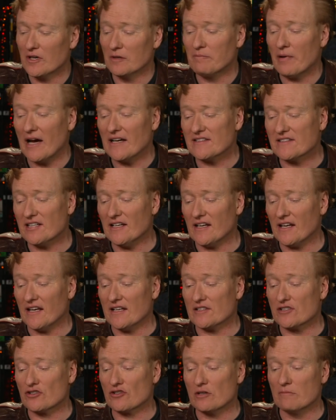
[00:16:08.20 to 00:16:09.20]
can buy
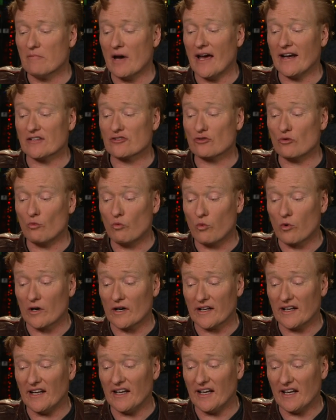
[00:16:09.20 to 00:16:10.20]
tickets to Mike's
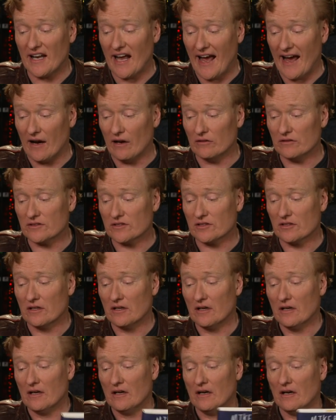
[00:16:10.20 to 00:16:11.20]
Working It Out,
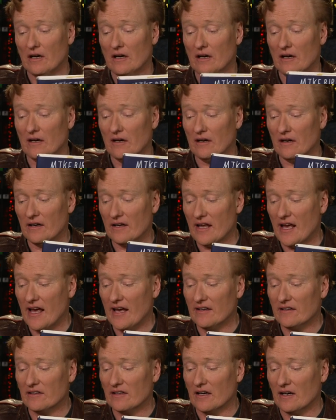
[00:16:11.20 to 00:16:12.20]
uh,
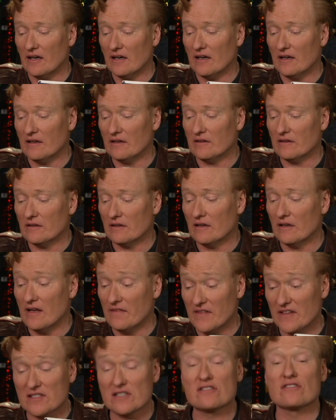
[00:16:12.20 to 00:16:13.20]
and. Uh,
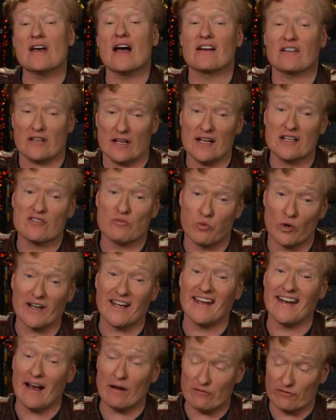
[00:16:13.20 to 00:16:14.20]
And this is, uh, it's
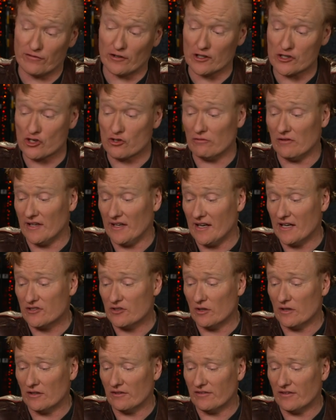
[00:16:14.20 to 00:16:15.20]
working it out virtually, as
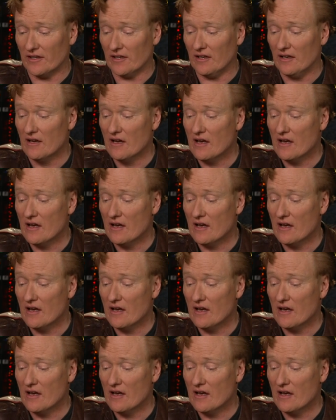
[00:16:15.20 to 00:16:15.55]
you can see.